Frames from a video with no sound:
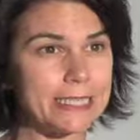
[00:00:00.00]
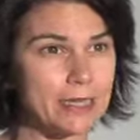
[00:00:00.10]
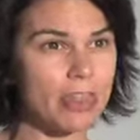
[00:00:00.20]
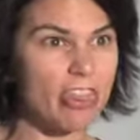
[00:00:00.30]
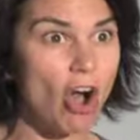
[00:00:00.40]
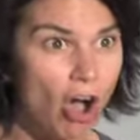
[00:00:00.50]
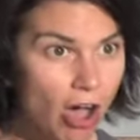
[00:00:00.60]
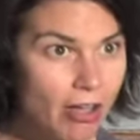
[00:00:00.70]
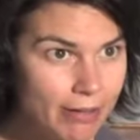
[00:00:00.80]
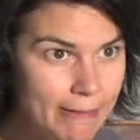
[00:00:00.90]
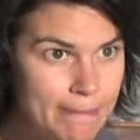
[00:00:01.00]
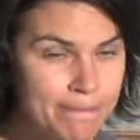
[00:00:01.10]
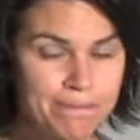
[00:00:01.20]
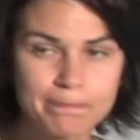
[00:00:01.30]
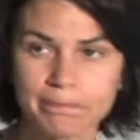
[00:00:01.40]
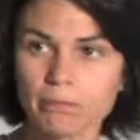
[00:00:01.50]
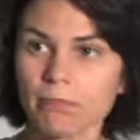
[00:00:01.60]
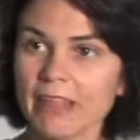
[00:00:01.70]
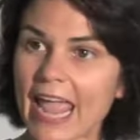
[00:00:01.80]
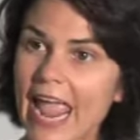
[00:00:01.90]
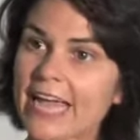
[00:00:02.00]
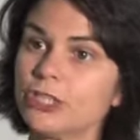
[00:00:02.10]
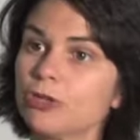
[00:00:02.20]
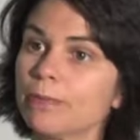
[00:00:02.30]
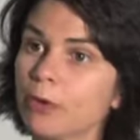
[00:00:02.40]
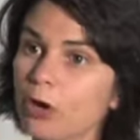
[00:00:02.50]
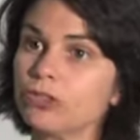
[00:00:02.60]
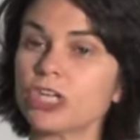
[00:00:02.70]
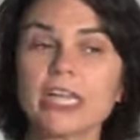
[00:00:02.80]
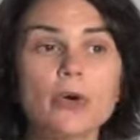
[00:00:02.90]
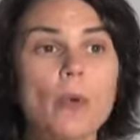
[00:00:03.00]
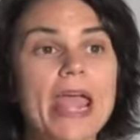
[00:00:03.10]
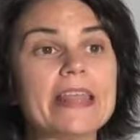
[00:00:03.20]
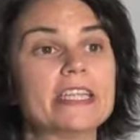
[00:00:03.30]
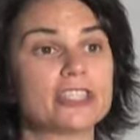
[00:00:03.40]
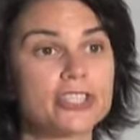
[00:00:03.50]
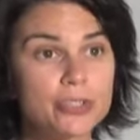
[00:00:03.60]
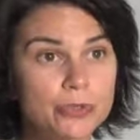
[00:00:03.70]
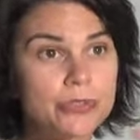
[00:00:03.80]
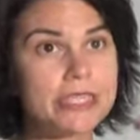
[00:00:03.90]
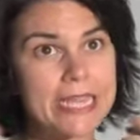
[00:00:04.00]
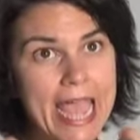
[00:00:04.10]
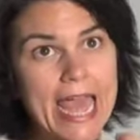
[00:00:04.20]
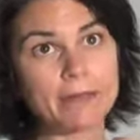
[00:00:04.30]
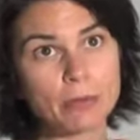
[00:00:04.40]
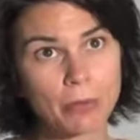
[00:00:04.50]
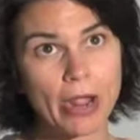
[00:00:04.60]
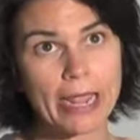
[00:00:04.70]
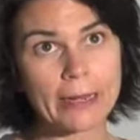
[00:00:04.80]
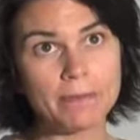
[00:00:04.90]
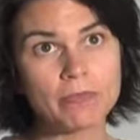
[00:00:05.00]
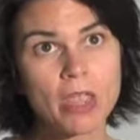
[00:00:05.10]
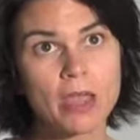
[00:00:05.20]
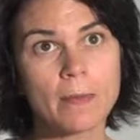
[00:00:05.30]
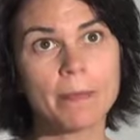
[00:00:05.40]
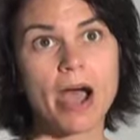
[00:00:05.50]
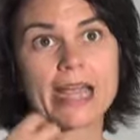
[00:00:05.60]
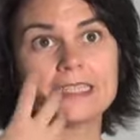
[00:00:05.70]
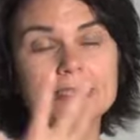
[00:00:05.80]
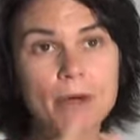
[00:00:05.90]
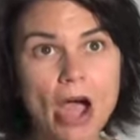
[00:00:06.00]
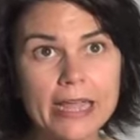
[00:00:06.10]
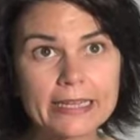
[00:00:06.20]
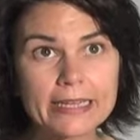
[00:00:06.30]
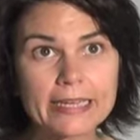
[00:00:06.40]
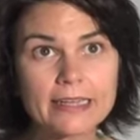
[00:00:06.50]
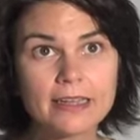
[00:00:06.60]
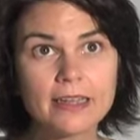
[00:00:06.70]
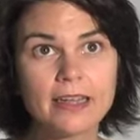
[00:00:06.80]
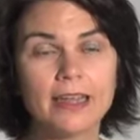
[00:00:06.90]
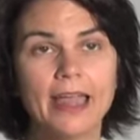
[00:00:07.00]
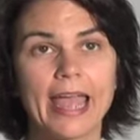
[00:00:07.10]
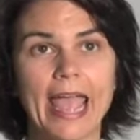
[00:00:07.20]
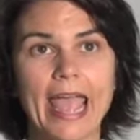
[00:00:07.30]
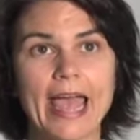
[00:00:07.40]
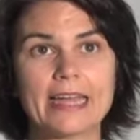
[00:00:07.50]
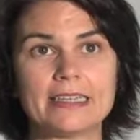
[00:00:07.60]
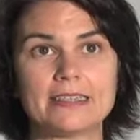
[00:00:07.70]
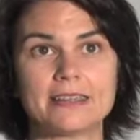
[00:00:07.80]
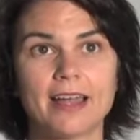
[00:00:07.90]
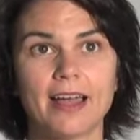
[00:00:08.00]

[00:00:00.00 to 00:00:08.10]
to thaw, and you're approaching in a way that soothes the animal brain by smiling and,